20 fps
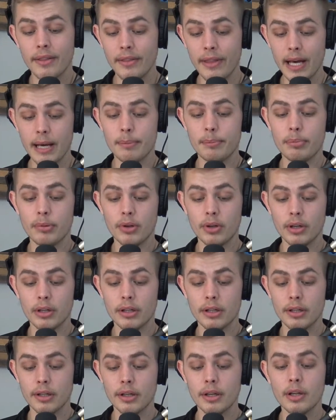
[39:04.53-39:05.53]
That
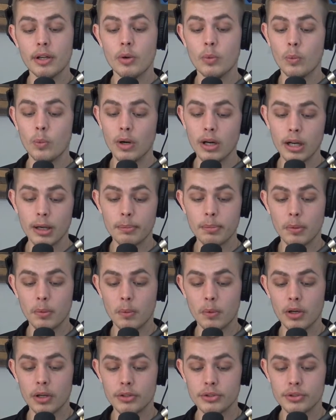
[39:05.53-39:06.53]
book, One Up
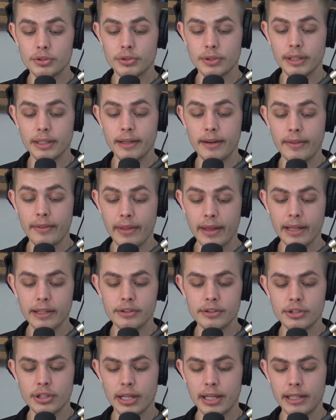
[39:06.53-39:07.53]
on Wall Street, they
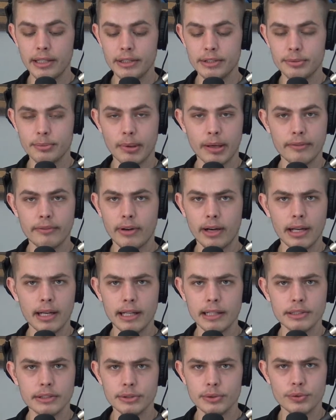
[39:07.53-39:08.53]
changed my
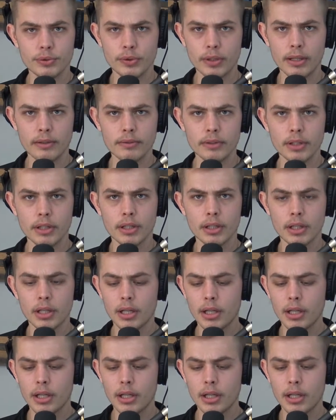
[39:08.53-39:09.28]
finances forever.